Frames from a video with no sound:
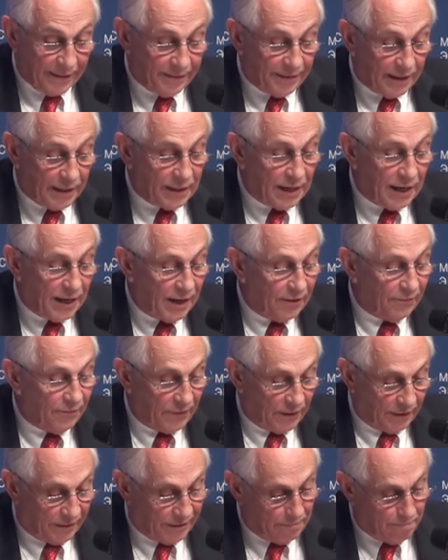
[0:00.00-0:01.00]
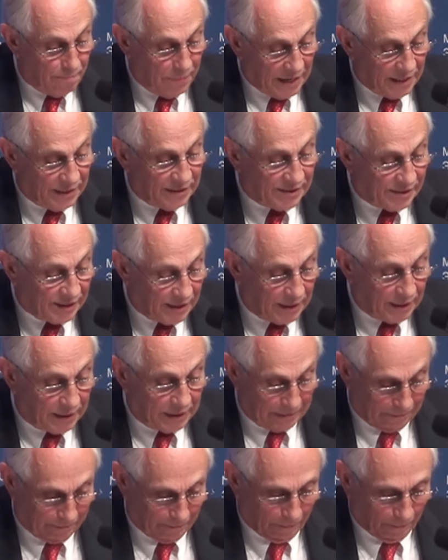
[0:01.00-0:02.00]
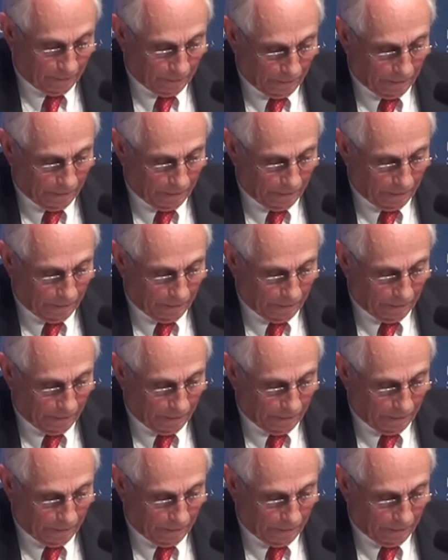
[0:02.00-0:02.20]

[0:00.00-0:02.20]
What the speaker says: They have the main say.